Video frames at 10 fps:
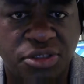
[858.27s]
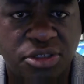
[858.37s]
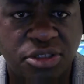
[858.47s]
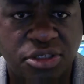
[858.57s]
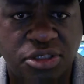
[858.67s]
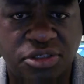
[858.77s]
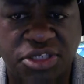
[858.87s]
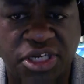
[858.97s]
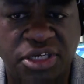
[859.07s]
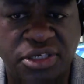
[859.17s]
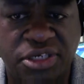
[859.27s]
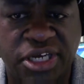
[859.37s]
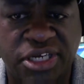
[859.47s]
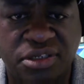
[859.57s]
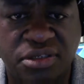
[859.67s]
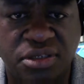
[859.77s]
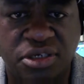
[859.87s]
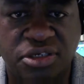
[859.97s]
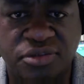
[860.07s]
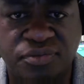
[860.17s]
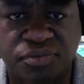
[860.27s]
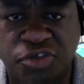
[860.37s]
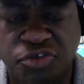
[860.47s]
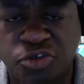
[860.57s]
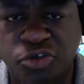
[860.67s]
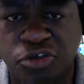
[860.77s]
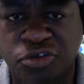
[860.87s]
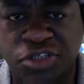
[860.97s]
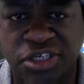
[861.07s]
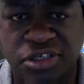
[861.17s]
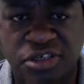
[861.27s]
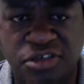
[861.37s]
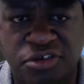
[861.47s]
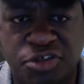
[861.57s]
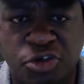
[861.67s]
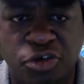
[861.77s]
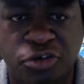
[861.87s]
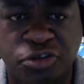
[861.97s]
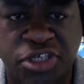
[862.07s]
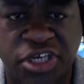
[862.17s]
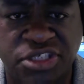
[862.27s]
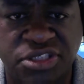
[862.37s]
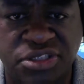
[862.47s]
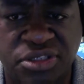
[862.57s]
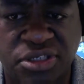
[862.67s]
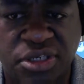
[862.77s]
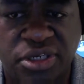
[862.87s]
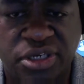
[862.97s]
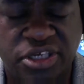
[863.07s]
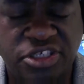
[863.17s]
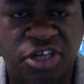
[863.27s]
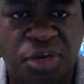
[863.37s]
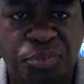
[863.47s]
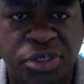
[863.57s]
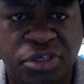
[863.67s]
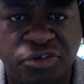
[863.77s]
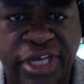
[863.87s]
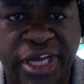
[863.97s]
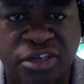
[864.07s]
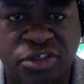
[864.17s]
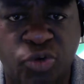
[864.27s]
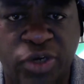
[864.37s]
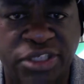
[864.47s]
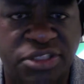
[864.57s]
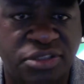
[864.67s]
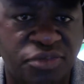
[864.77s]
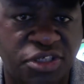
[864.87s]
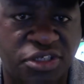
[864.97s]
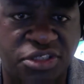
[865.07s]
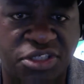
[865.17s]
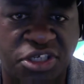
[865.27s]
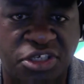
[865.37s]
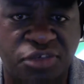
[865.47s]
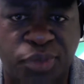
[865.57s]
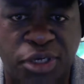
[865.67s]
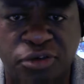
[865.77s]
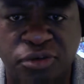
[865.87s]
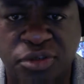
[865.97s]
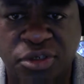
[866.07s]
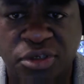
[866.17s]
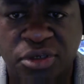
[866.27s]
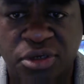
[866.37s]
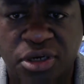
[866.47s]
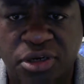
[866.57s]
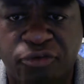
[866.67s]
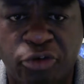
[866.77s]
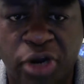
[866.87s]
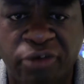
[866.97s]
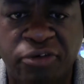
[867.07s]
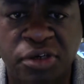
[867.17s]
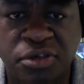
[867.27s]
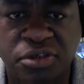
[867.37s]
Dak. On two of those occasions, I put it on Dak twice because he held the ball forever.